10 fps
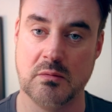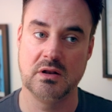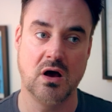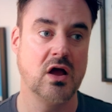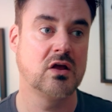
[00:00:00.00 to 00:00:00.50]
I
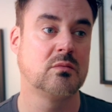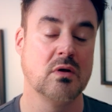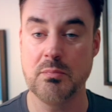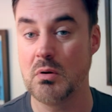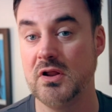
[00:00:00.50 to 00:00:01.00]
mean, I
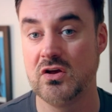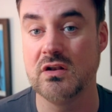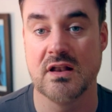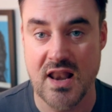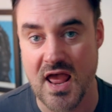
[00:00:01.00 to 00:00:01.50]
probably
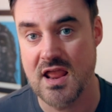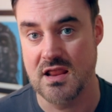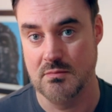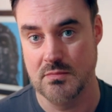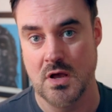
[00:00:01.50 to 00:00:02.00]
couldn't
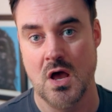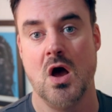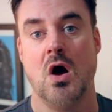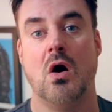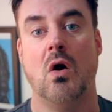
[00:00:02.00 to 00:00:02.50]
name
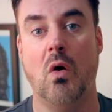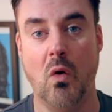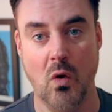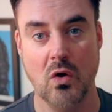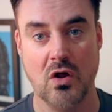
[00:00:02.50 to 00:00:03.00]

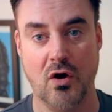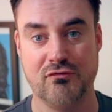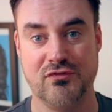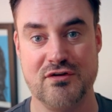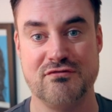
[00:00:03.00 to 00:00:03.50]
all
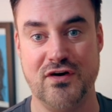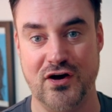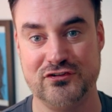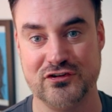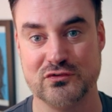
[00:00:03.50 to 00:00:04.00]
of the
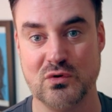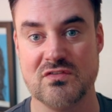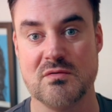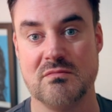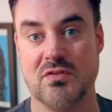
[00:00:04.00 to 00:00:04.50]
versions, all
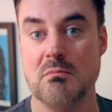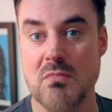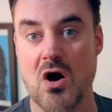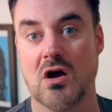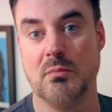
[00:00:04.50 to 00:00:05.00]
of the
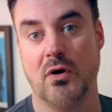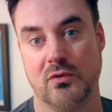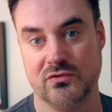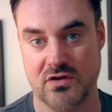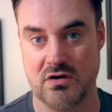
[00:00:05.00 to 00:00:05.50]
Merc
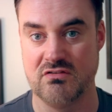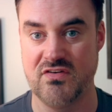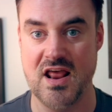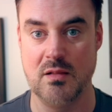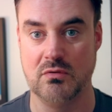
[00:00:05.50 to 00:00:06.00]
models that are
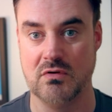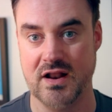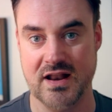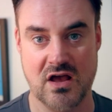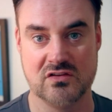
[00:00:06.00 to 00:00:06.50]
available right now.